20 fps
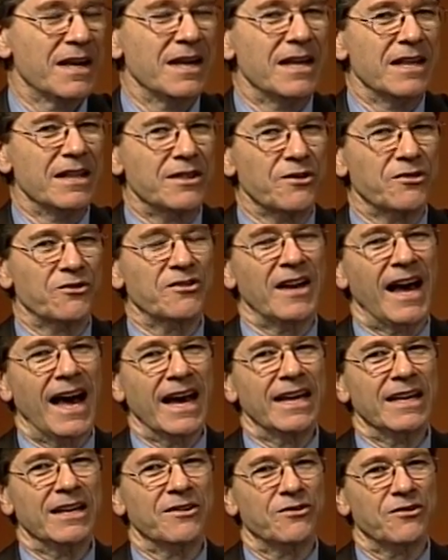The
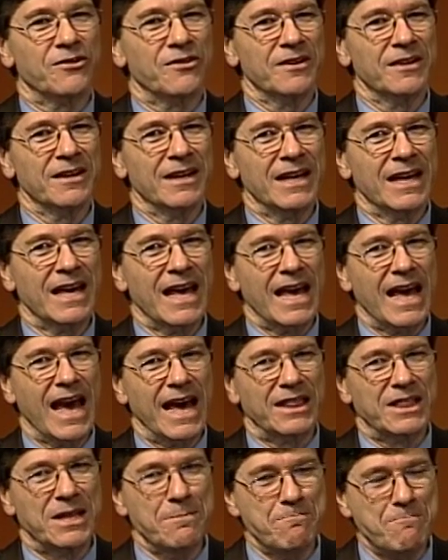science
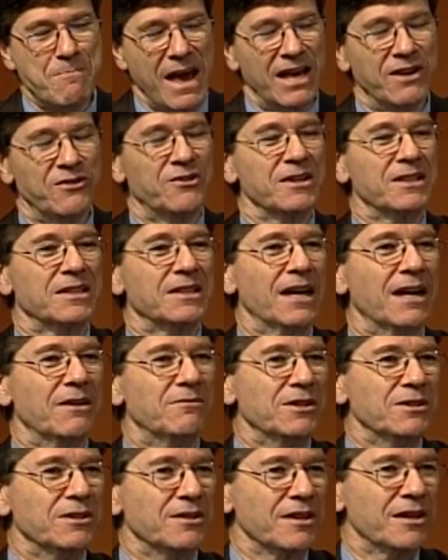at the basic
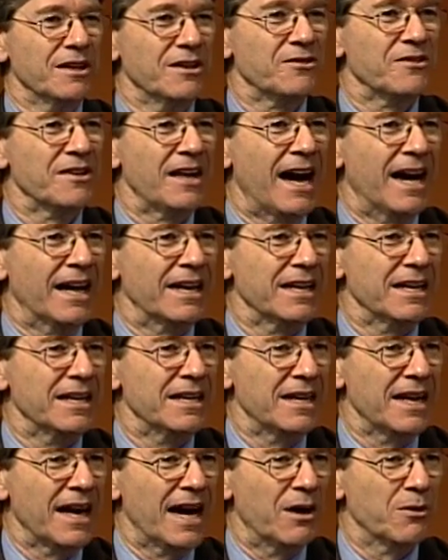level is not in
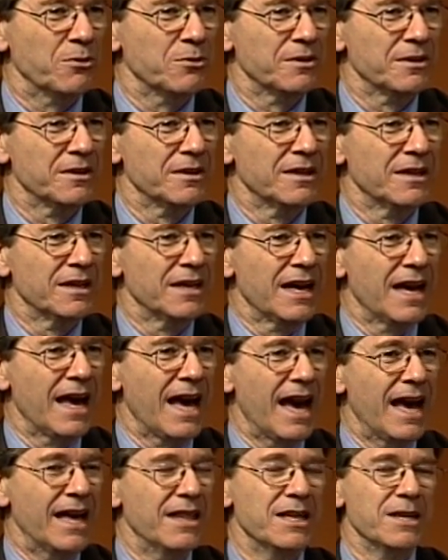doubt.
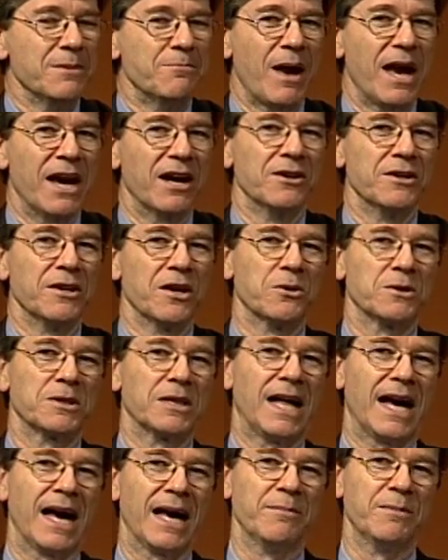And the
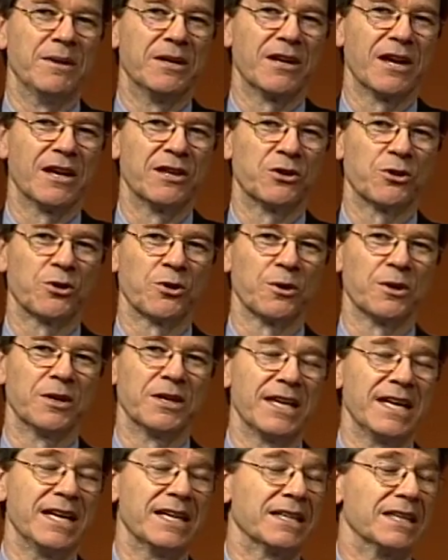paleoclimate and current
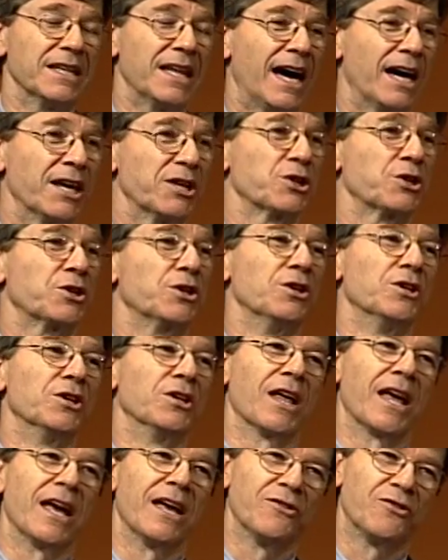
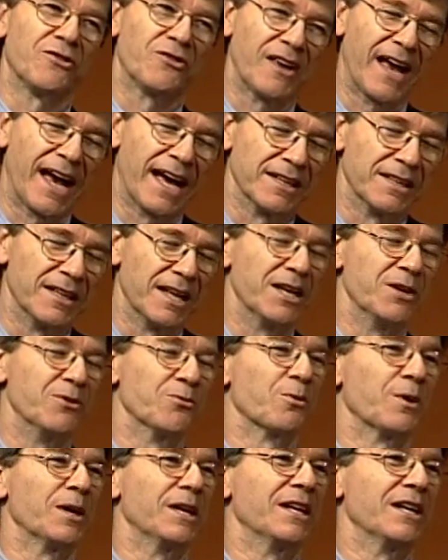ecological and satellite
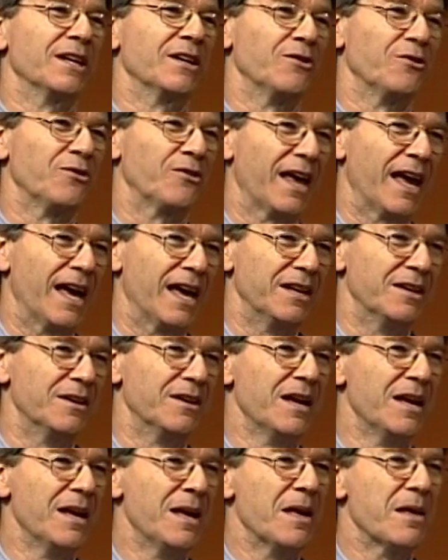readings and
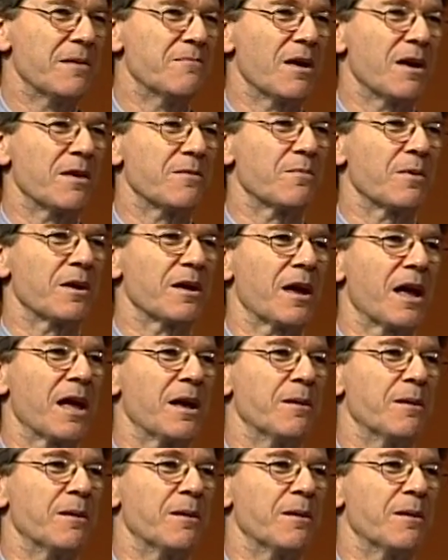a